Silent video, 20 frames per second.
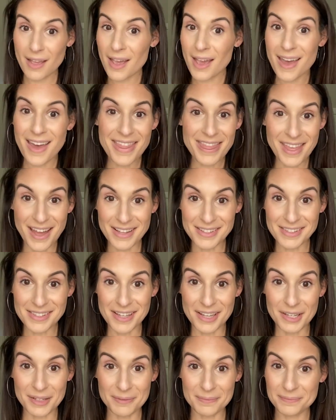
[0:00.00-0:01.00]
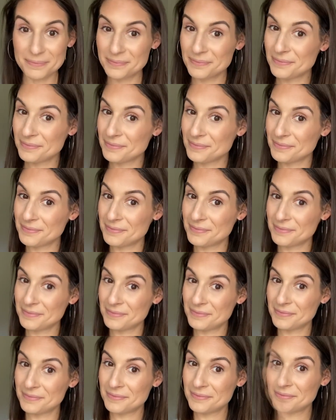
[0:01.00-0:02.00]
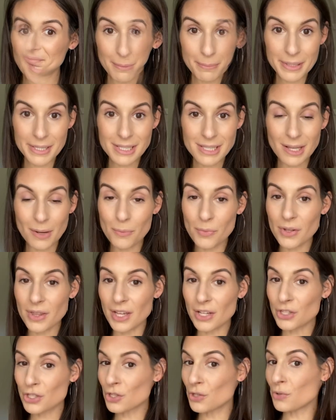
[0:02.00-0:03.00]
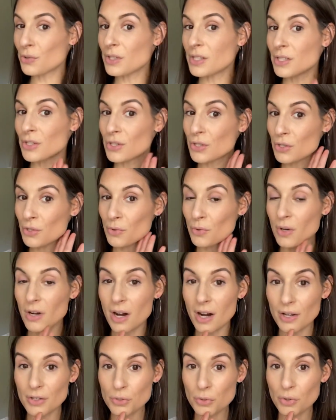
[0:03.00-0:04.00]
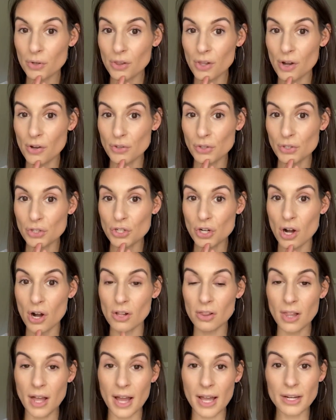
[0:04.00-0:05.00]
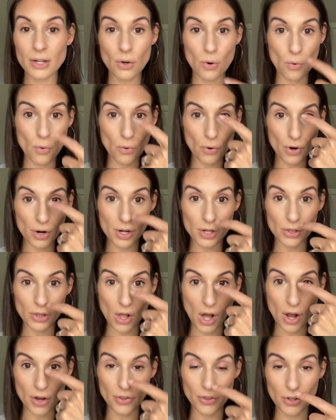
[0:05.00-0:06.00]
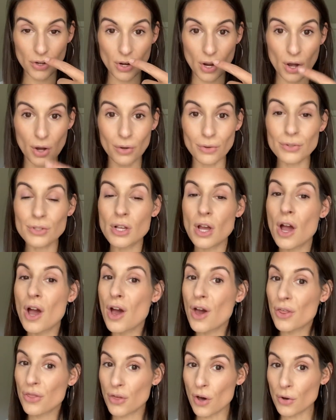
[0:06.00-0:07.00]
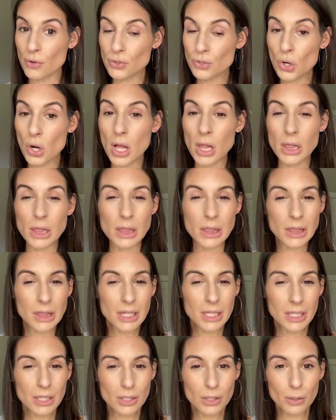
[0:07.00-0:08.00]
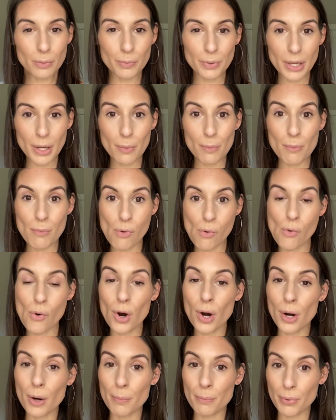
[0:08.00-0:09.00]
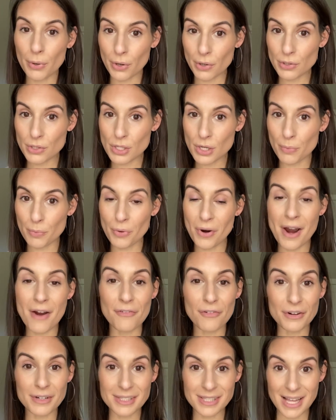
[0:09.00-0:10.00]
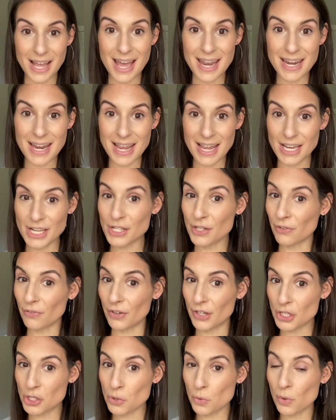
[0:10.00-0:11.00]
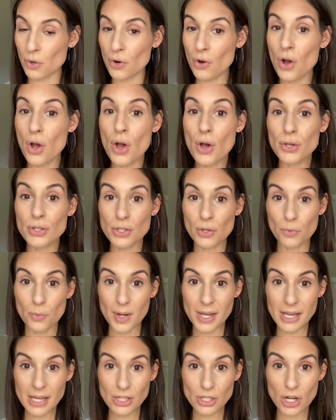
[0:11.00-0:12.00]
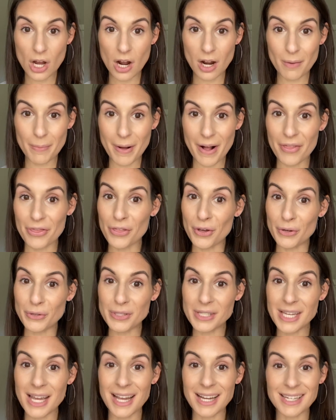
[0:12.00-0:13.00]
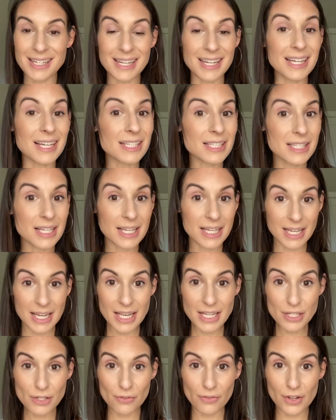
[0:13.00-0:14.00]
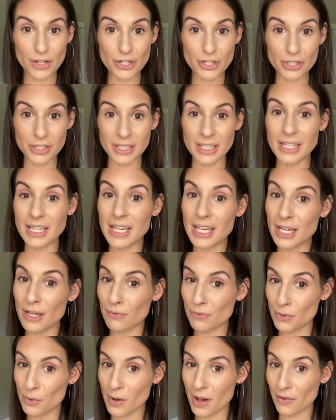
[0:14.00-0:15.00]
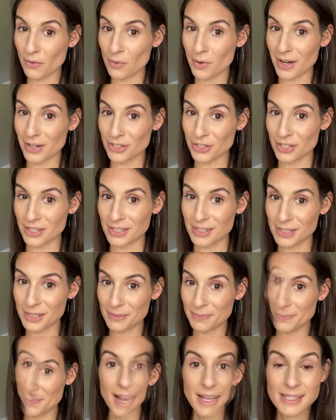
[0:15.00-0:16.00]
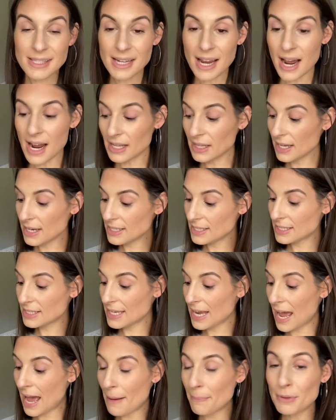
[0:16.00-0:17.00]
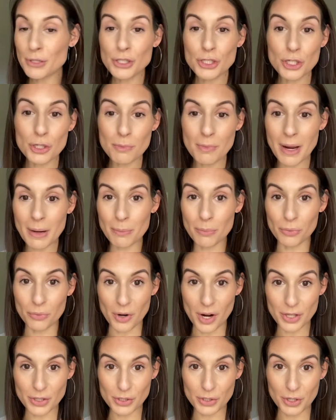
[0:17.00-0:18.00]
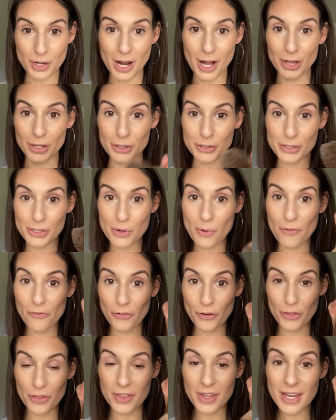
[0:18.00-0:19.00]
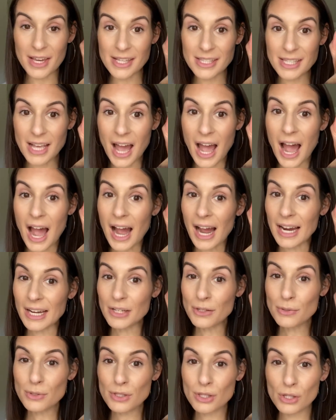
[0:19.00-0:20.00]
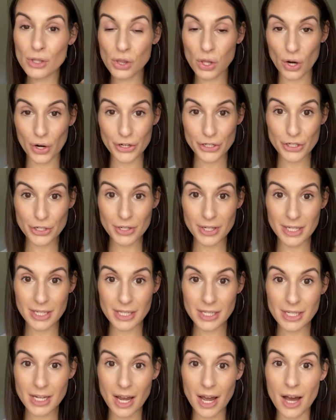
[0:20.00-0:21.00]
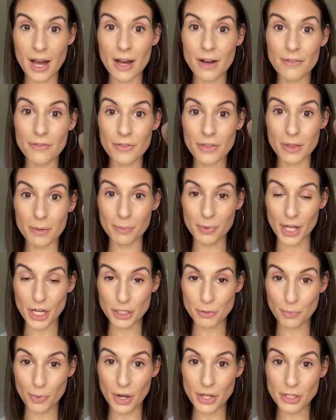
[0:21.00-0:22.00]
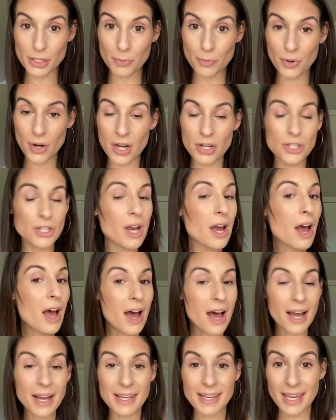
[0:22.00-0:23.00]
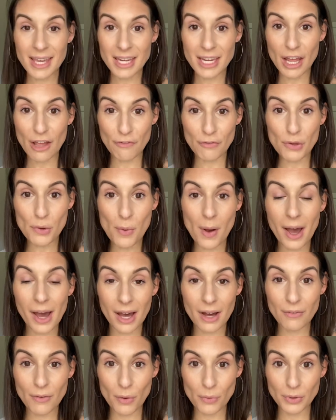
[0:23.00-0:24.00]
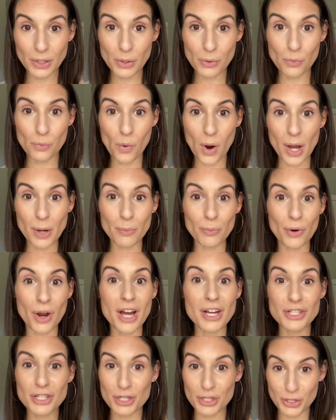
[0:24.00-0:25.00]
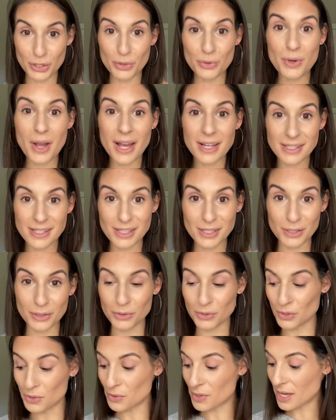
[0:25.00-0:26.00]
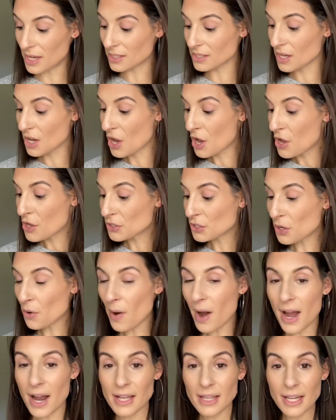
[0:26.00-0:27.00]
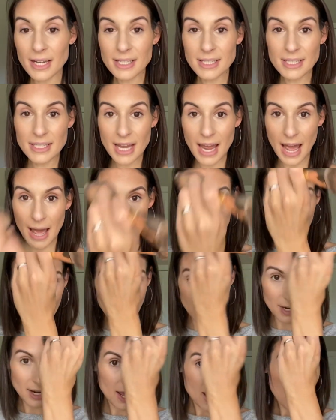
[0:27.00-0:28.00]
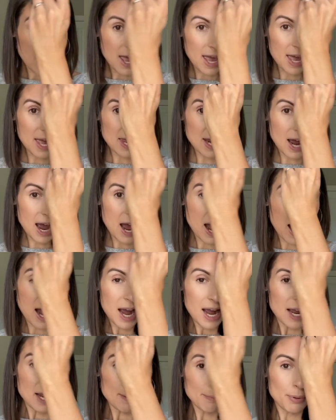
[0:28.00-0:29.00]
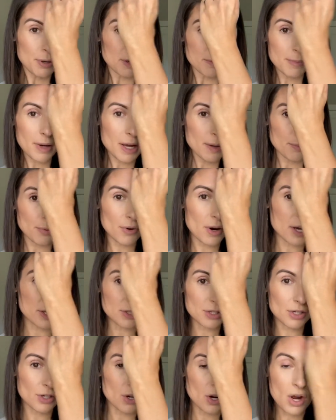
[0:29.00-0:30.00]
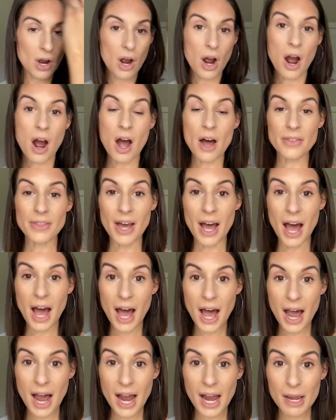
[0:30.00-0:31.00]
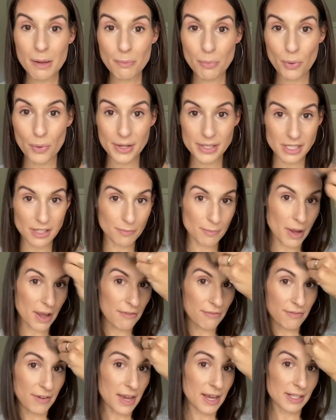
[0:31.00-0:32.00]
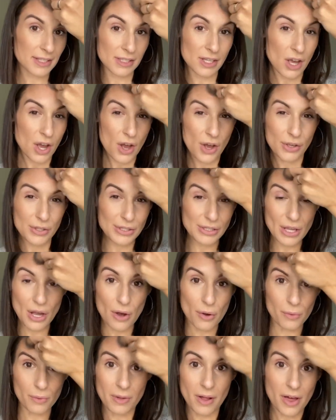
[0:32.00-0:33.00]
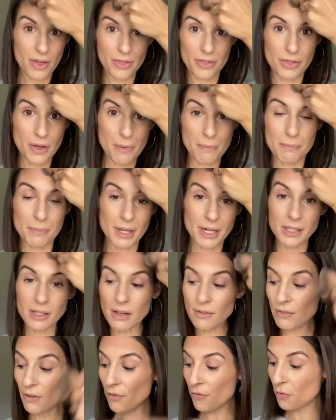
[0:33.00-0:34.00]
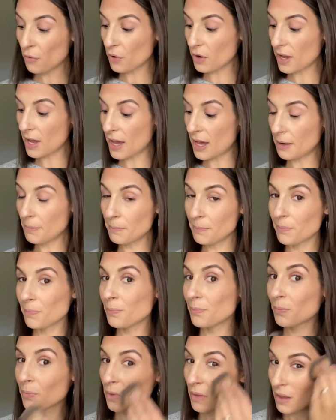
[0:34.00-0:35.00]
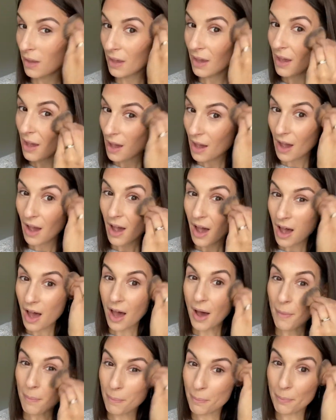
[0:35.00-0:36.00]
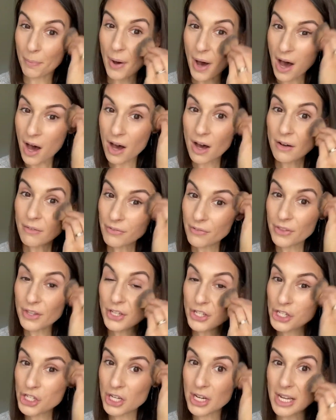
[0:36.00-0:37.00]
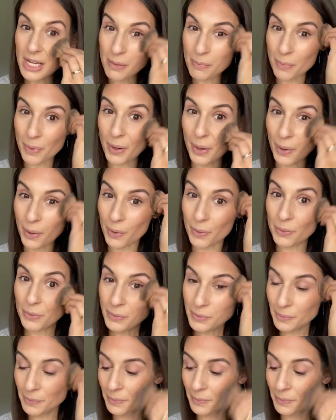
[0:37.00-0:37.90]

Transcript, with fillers: and that's it. Maybe someone that chooses to contour along the jawline or along the nose, those are a little bit more personal preference and individual. So we can talk about those techniques individually if you have questions. Next, I like to tap into my bronzer color. So for this, I use the larger end of the blush bronzer brush. Again, if you have only one brush, you can still do this. So I like to tap in and I put my bronzer on the high points of my face. So the middle of the forehead, above the cheekbone